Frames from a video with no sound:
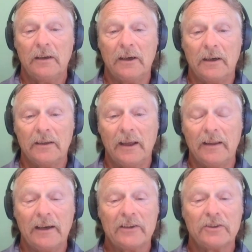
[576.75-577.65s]
And
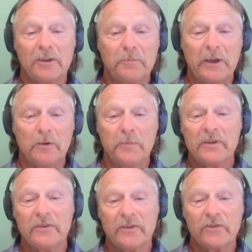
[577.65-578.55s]
then I started my own
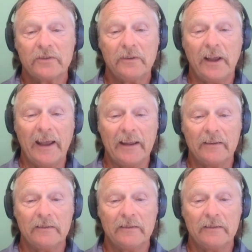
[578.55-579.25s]
business, and